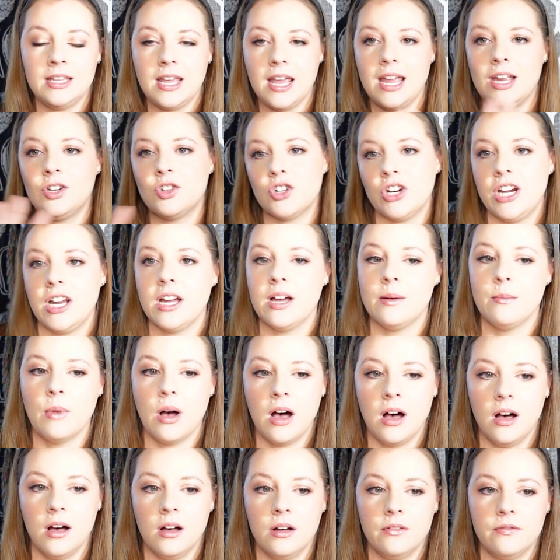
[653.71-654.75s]
the atrium
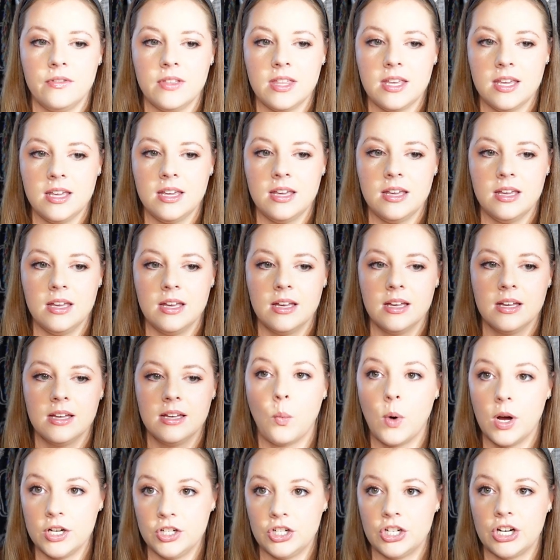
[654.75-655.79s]
of the
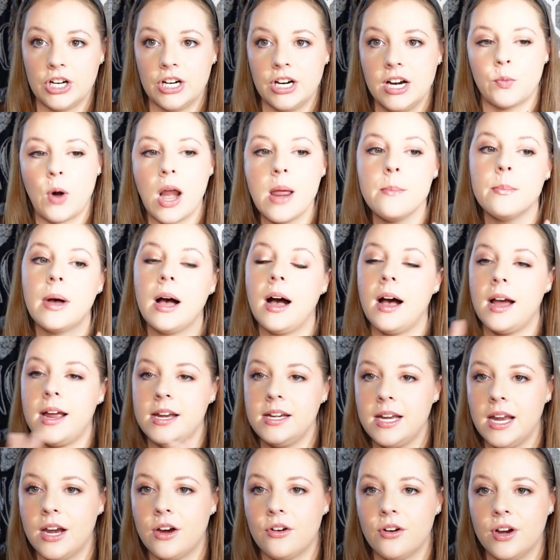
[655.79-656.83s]
Wonder, right
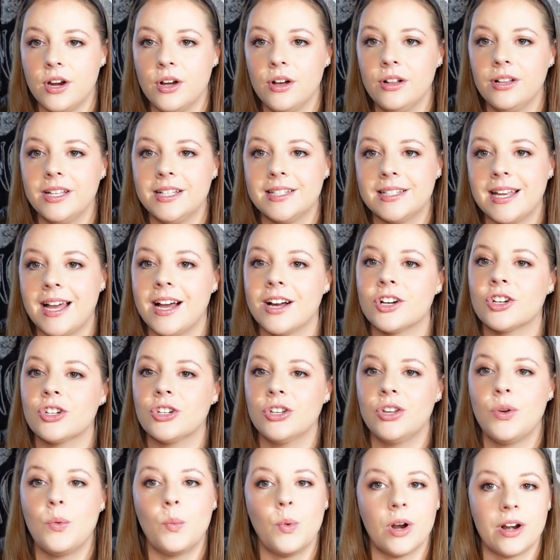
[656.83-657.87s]
behind Ariel is
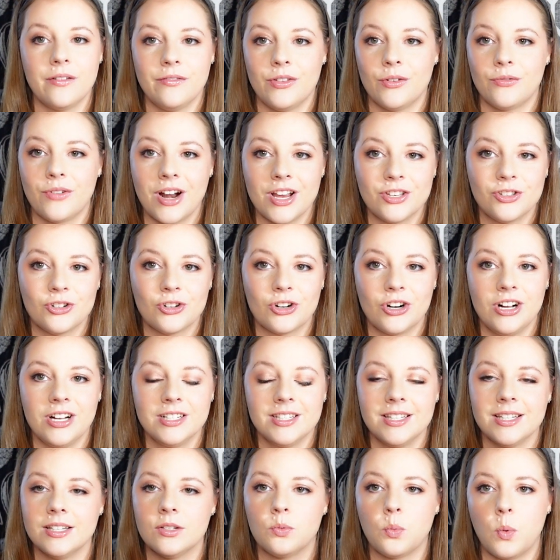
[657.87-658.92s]
actually one of the
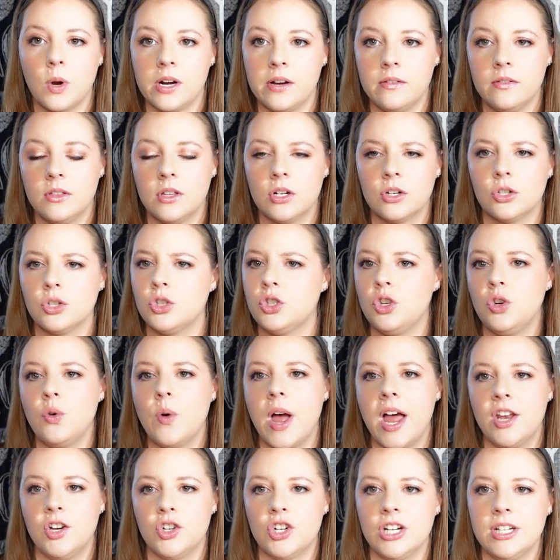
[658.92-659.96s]
restaurants. It's there's 2
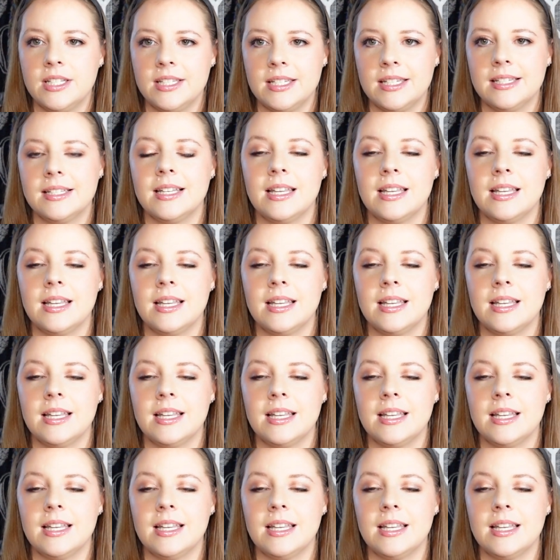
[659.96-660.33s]
entrances